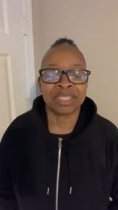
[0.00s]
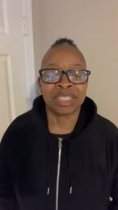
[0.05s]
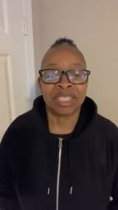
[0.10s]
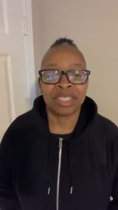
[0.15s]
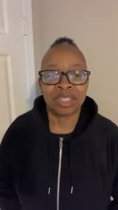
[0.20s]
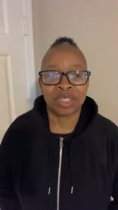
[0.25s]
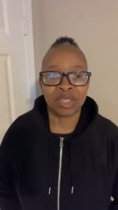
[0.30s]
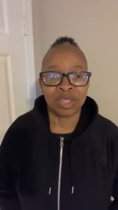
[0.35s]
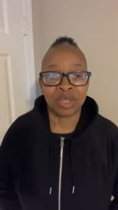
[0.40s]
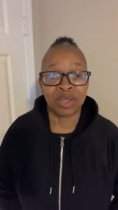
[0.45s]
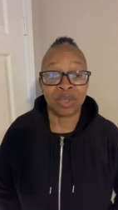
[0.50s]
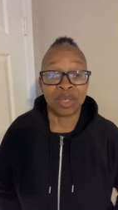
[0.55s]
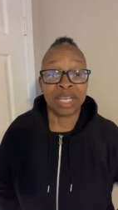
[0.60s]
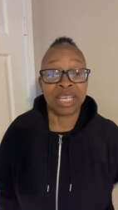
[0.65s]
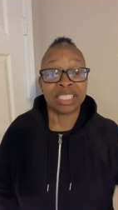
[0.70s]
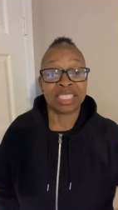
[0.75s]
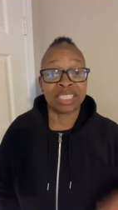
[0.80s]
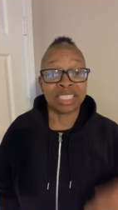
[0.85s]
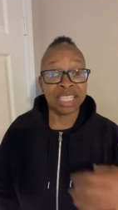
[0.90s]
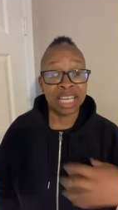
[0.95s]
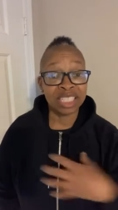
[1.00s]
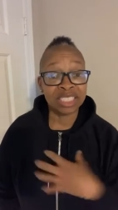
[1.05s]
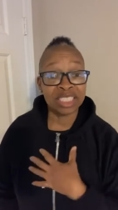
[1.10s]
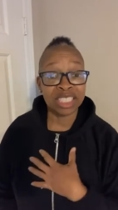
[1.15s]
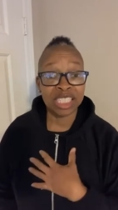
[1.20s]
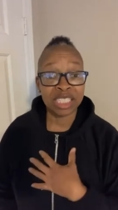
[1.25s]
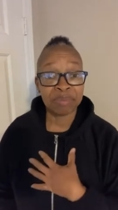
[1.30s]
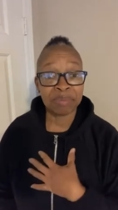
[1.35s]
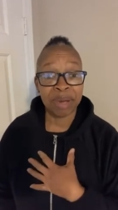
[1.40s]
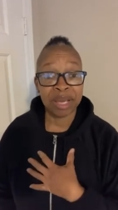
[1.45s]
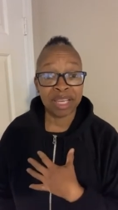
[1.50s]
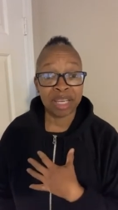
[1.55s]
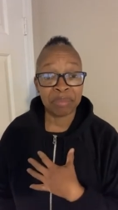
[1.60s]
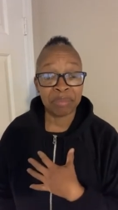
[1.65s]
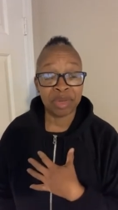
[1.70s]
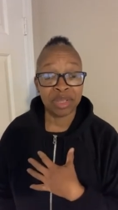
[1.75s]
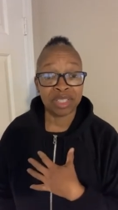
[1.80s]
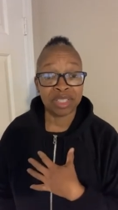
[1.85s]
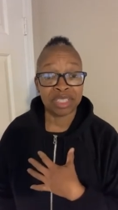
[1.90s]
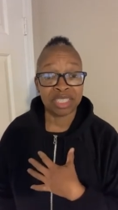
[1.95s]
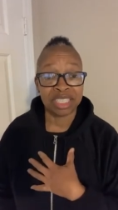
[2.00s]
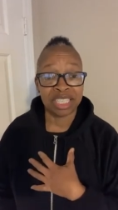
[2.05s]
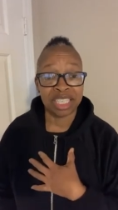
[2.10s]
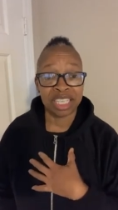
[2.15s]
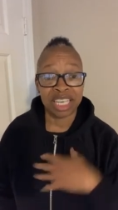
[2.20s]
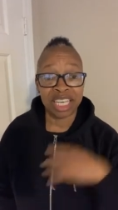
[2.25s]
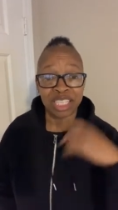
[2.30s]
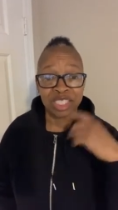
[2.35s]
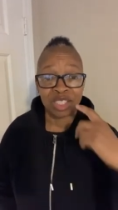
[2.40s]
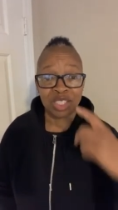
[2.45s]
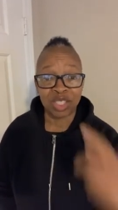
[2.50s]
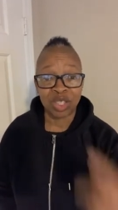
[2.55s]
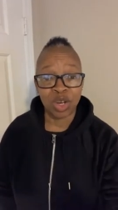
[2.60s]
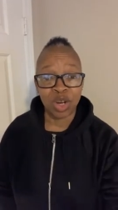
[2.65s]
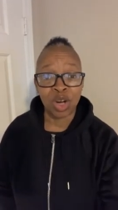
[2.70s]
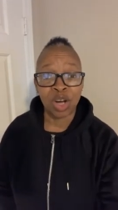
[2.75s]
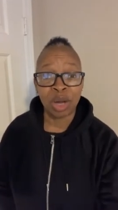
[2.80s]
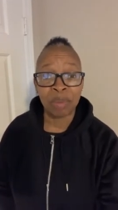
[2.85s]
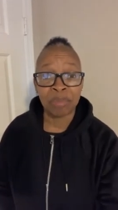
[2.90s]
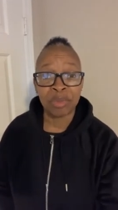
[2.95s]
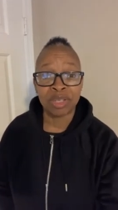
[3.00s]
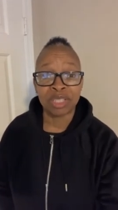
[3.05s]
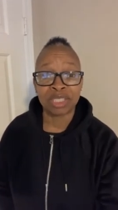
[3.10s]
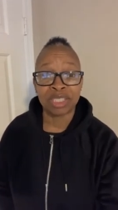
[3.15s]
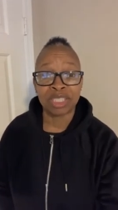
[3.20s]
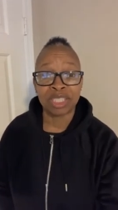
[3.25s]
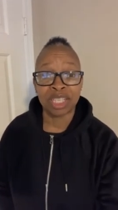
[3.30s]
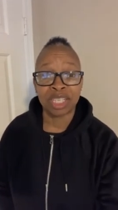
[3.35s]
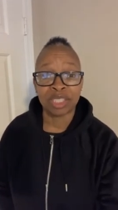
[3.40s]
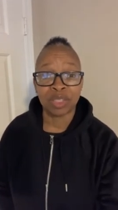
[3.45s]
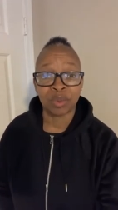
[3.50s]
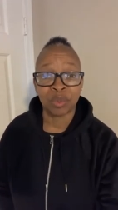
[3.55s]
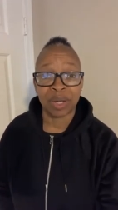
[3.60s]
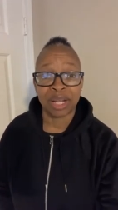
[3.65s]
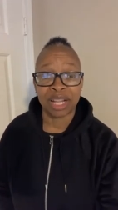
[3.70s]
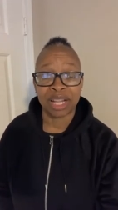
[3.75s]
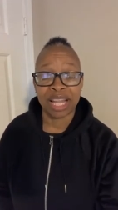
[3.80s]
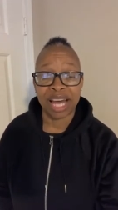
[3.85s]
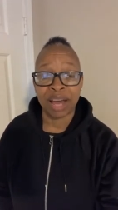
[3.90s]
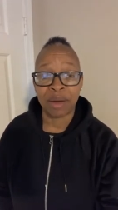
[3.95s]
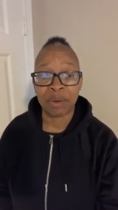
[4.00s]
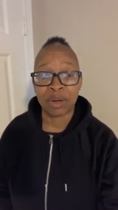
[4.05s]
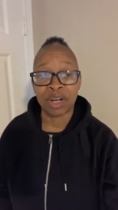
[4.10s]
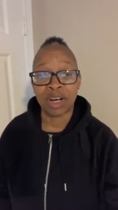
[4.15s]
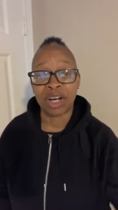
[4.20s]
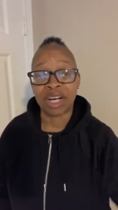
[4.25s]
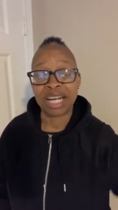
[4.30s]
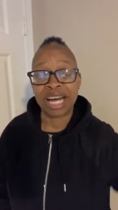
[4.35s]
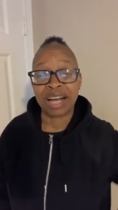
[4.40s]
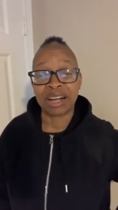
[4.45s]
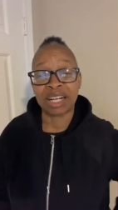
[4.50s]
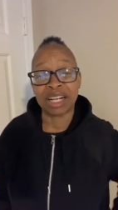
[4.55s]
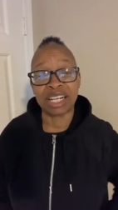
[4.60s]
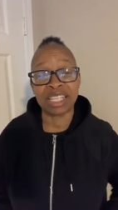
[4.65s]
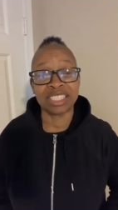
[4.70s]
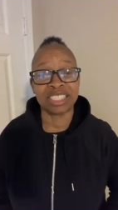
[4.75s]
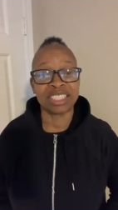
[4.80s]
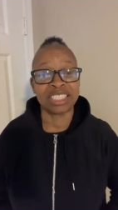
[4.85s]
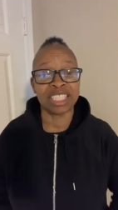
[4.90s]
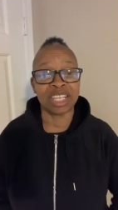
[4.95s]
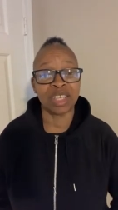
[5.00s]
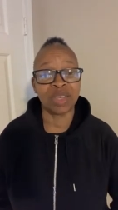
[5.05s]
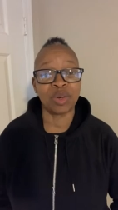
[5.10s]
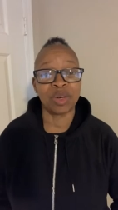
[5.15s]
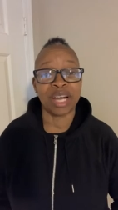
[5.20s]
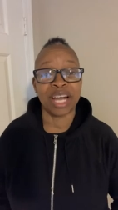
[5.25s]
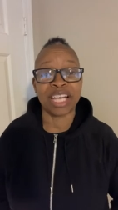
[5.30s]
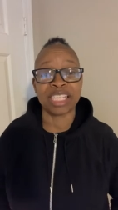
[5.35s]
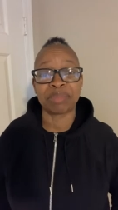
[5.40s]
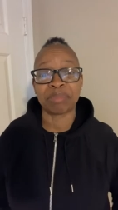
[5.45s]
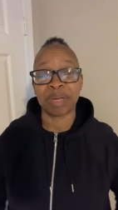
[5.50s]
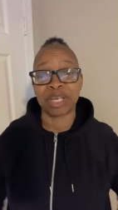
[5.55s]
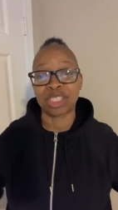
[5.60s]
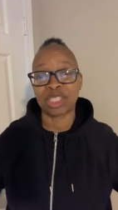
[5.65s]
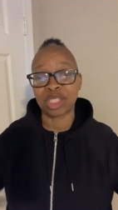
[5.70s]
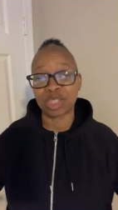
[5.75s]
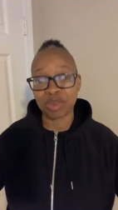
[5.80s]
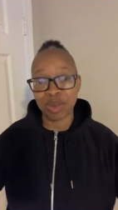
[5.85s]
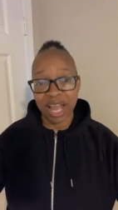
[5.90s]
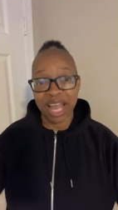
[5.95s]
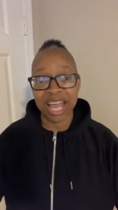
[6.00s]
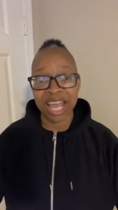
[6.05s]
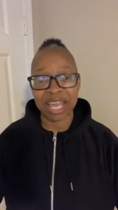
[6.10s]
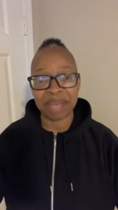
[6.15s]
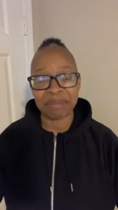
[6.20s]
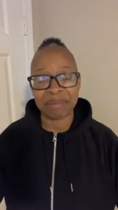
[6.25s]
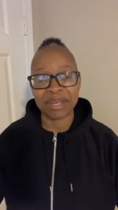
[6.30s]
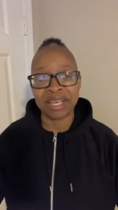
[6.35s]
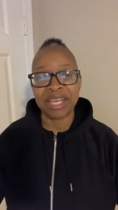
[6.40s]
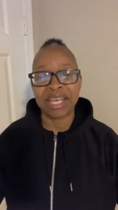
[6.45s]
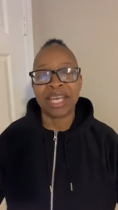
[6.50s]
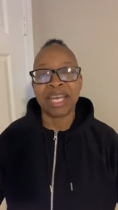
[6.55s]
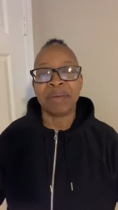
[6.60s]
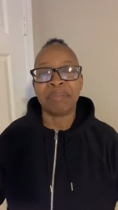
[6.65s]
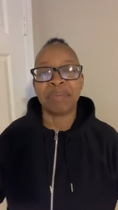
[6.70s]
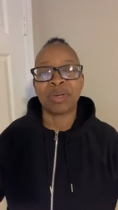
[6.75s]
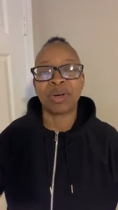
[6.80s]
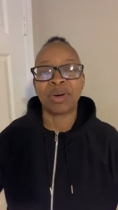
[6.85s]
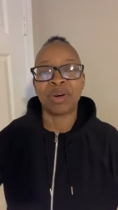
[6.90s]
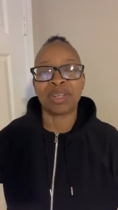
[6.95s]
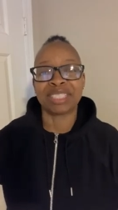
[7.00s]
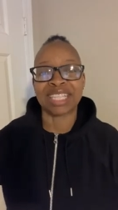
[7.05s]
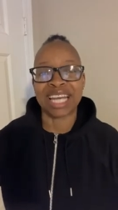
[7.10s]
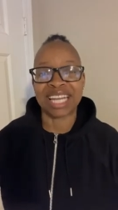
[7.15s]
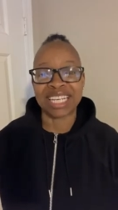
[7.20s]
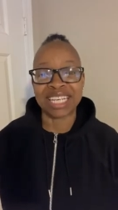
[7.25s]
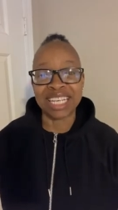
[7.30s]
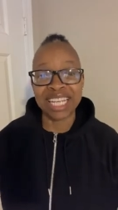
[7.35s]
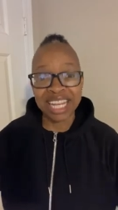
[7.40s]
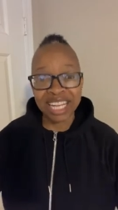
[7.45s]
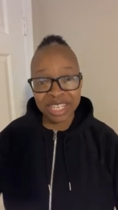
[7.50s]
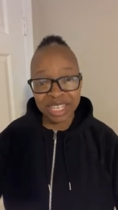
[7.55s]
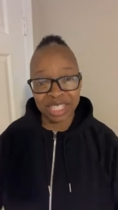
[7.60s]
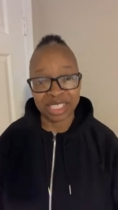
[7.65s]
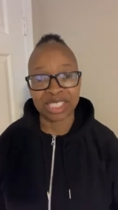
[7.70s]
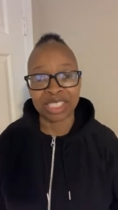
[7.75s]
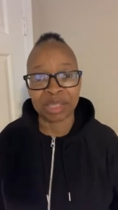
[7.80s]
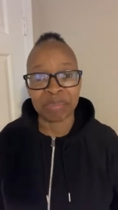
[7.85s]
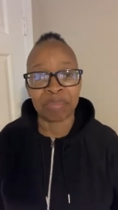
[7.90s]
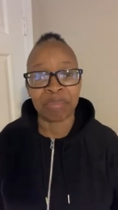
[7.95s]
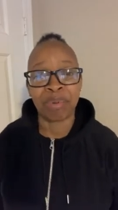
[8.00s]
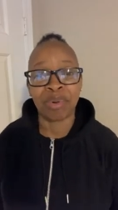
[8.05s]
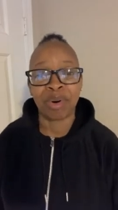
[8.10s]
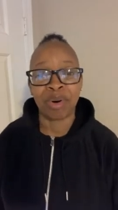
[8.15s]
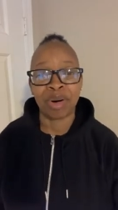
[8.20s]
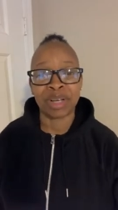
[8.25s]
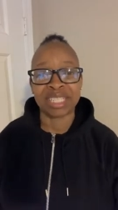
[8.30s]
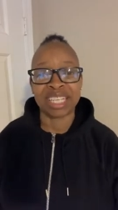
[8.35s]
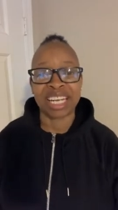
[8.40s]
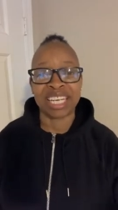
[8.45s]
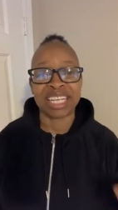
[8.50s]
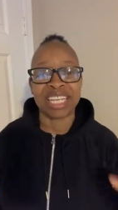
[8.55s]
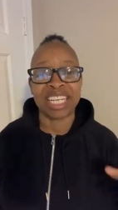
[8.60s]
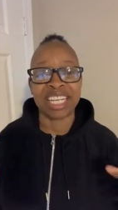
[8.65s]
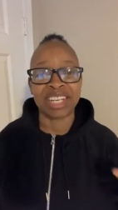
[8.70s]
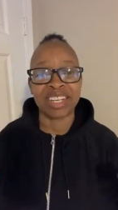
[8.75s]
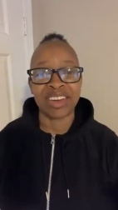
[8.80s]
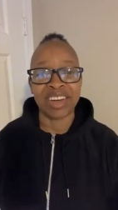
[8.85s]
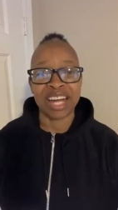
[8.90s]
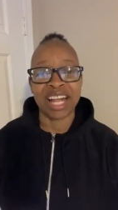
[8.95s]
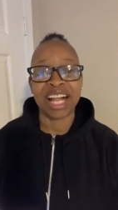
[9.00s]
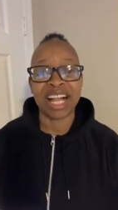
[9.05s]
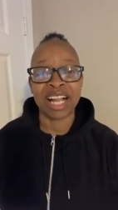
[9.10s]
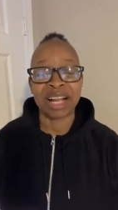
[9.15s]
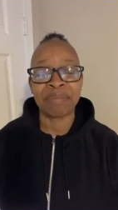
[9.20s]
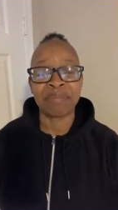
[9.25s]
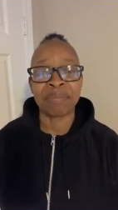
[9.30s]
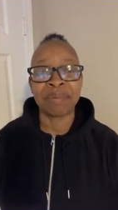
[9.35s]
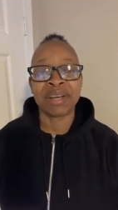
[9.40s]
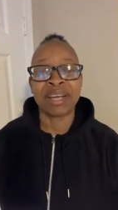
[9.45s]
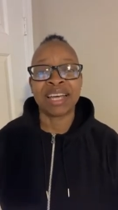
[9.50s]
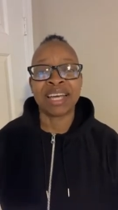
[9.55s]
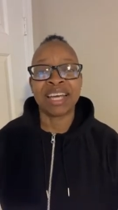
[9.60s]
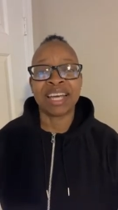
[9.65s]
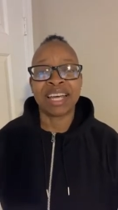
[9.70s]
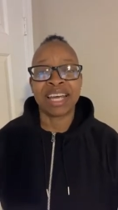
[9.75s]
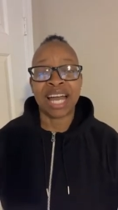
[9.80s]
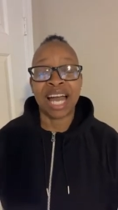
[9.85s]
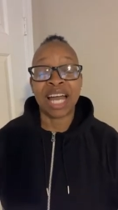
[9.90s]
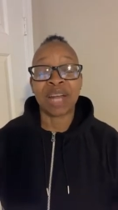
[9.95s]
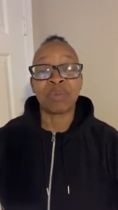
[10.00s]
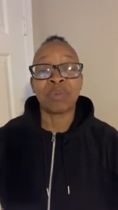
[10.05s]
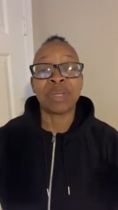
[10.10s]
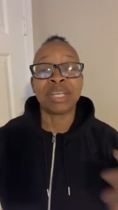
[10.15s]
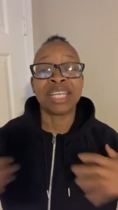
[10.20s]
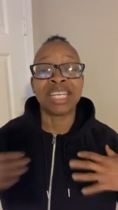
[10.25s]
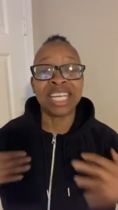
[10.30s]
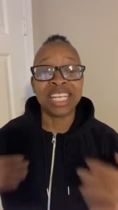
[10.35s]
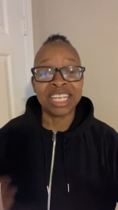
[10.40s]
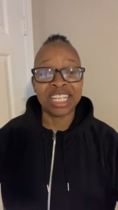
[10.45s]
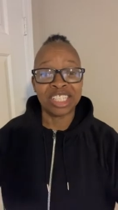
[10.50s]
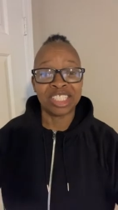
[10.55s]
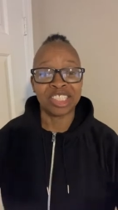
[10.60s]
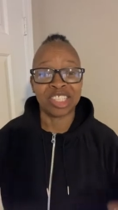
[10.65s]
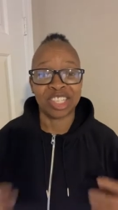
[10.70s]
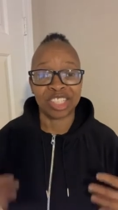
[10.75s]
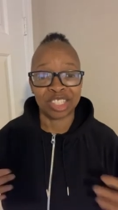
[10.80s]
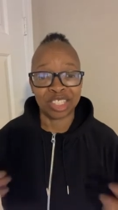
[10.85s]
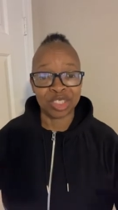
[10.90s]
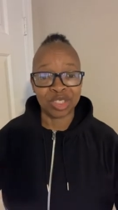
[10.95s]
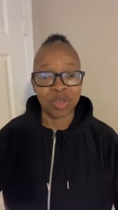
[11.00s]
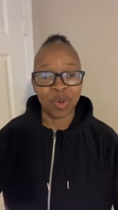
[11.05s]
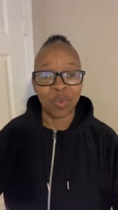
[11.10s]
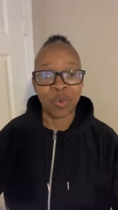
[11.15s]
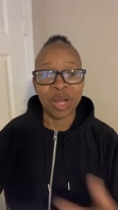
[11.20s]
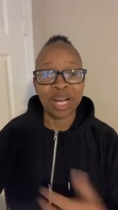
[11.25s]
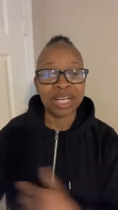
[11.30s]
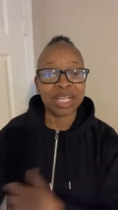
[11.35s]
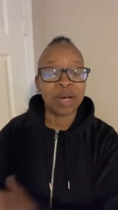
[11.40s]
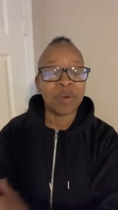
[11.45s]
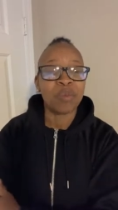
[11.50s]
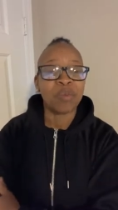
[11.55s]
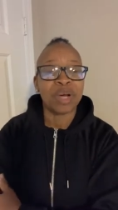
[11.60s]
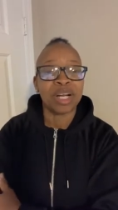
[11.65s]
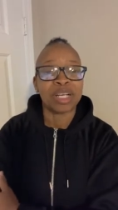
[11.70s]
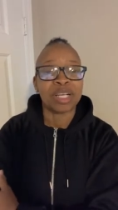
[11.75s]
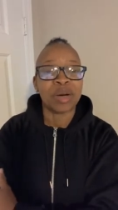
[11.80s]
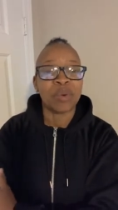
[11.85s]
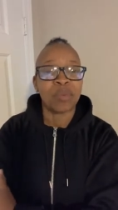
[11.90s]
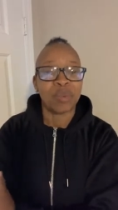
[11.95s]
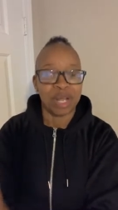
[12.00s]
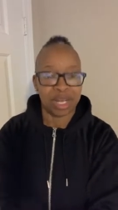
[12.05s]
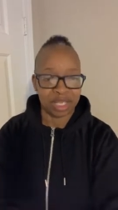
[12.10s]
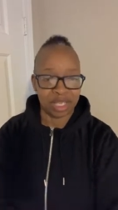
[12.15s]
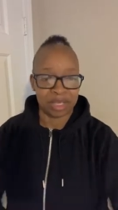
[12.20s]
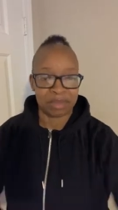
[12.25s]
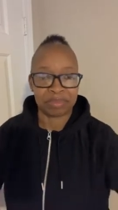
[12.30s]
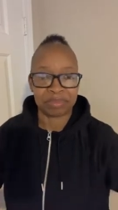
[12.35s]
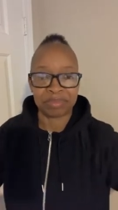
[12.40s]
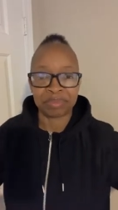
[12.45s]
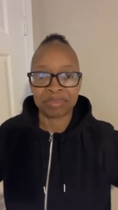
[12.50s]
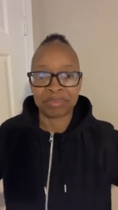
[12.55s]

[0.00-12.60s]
So it's not just my community, it's your community as well. I'll consider you guys my tribe because I need your support, I need your help, and we need each other. So welcome, welcome, welcome.